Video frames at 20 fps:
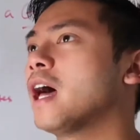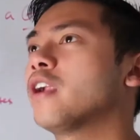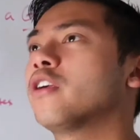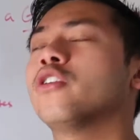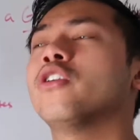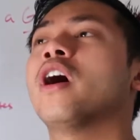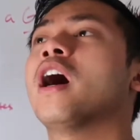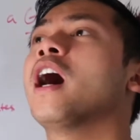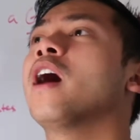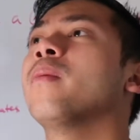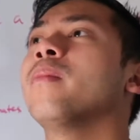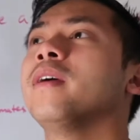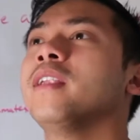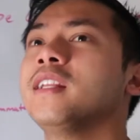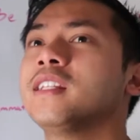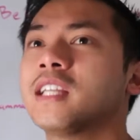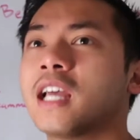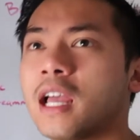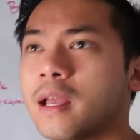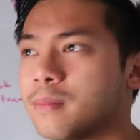I don't know how
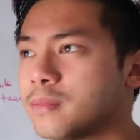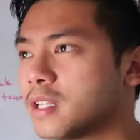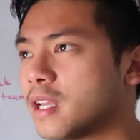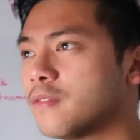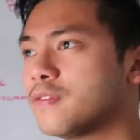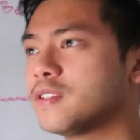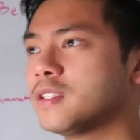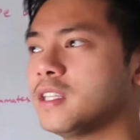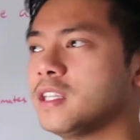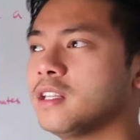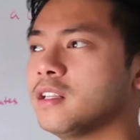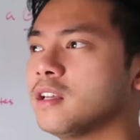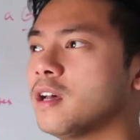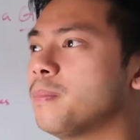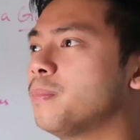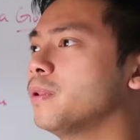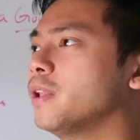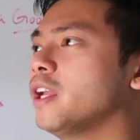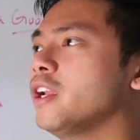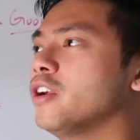many times I've seen
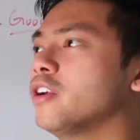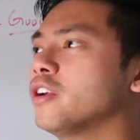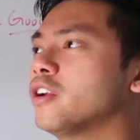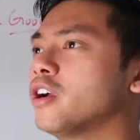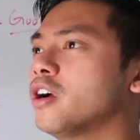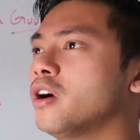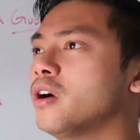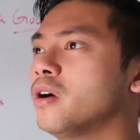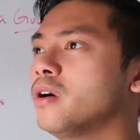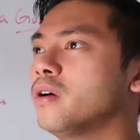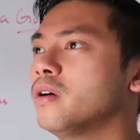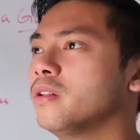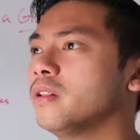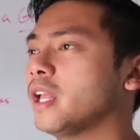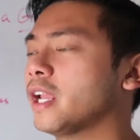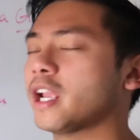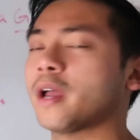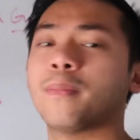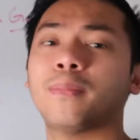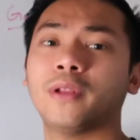a player go,
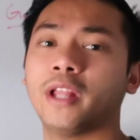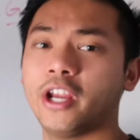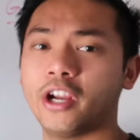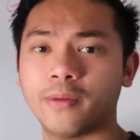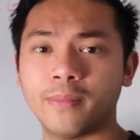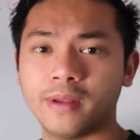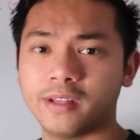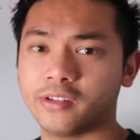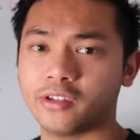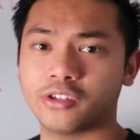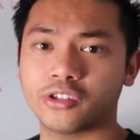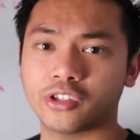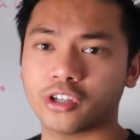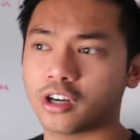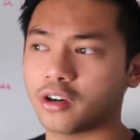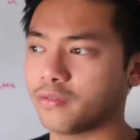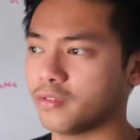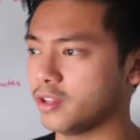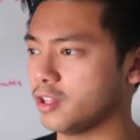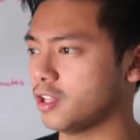like a player miss a
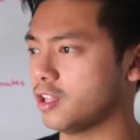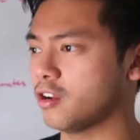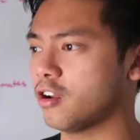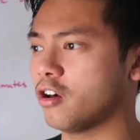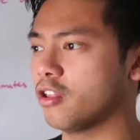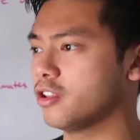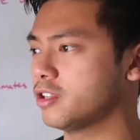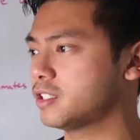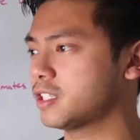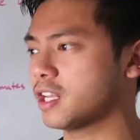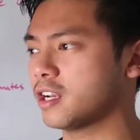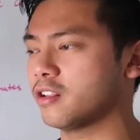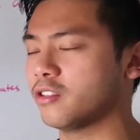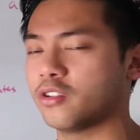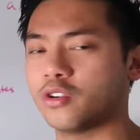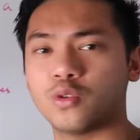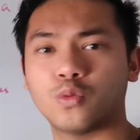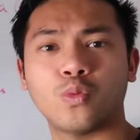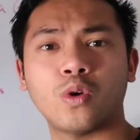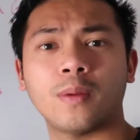serve, and then all of a sudden
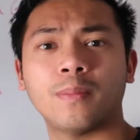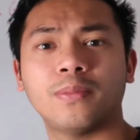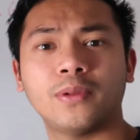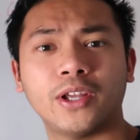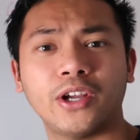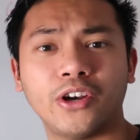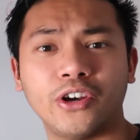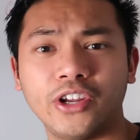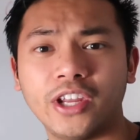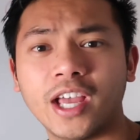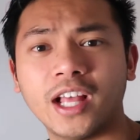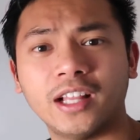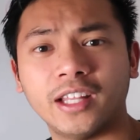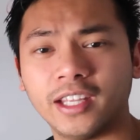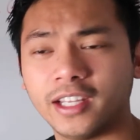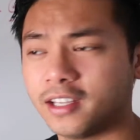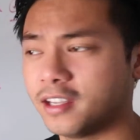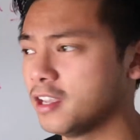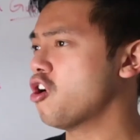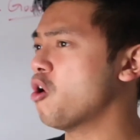there's one player
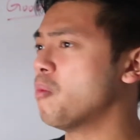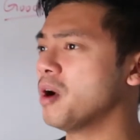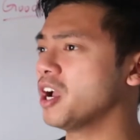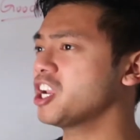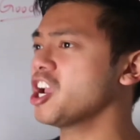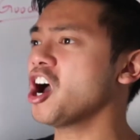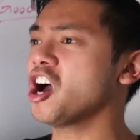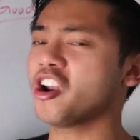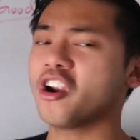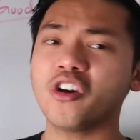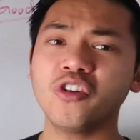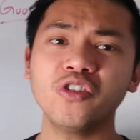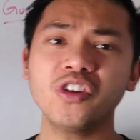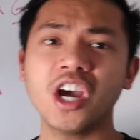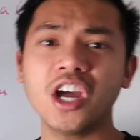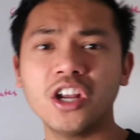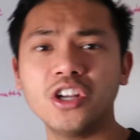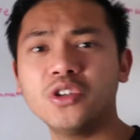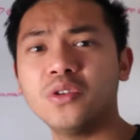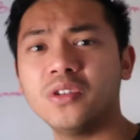yelling, "Oh my god, all you
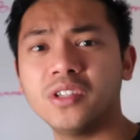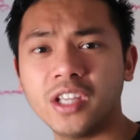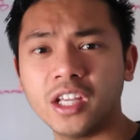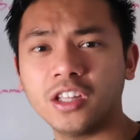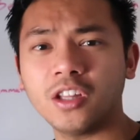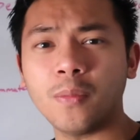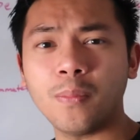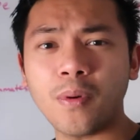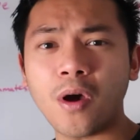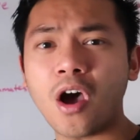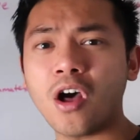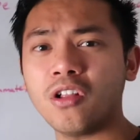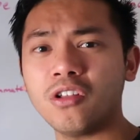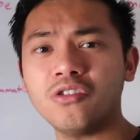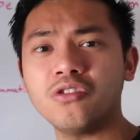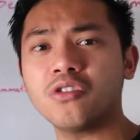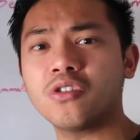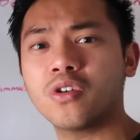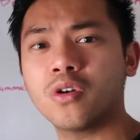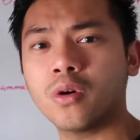gotta do is get the ball
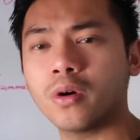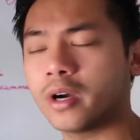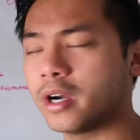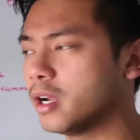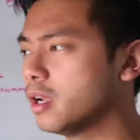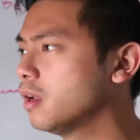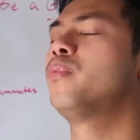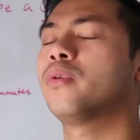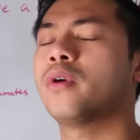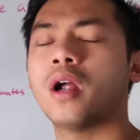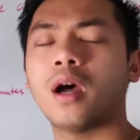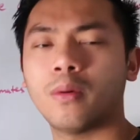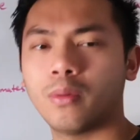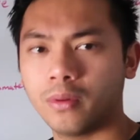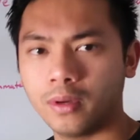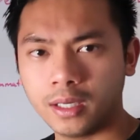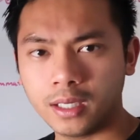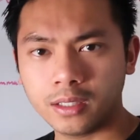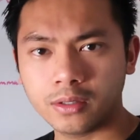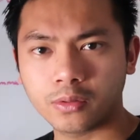in the court." Bruh,
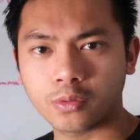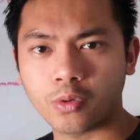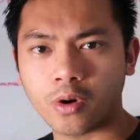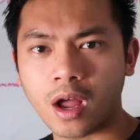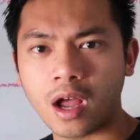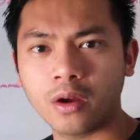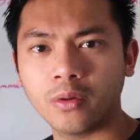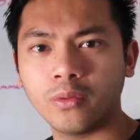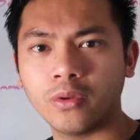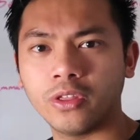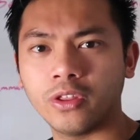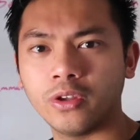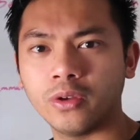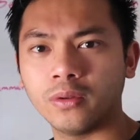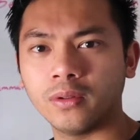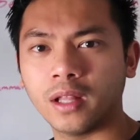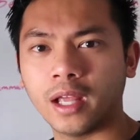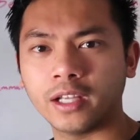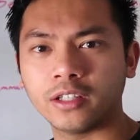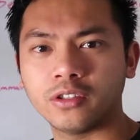what is wrong with
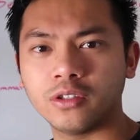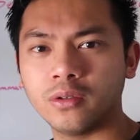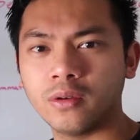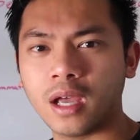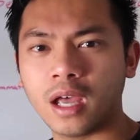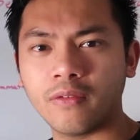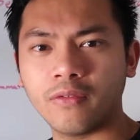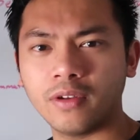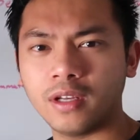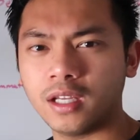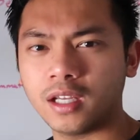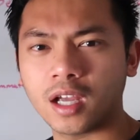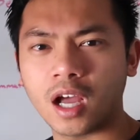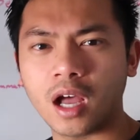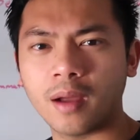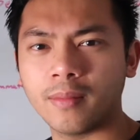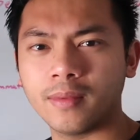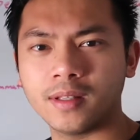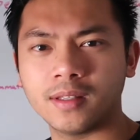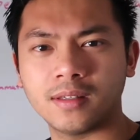you? Like, do you have any
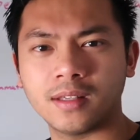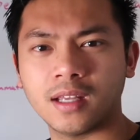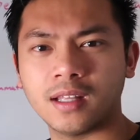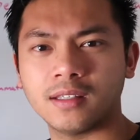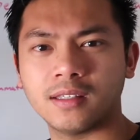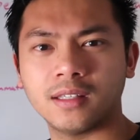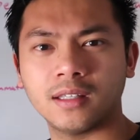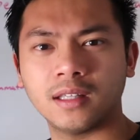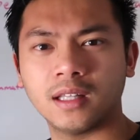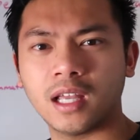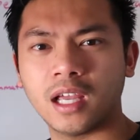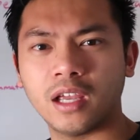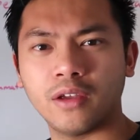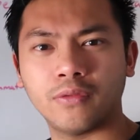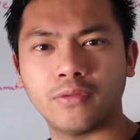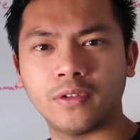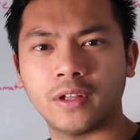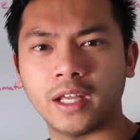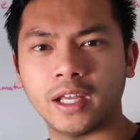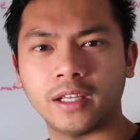common sense in
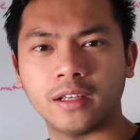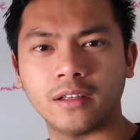life?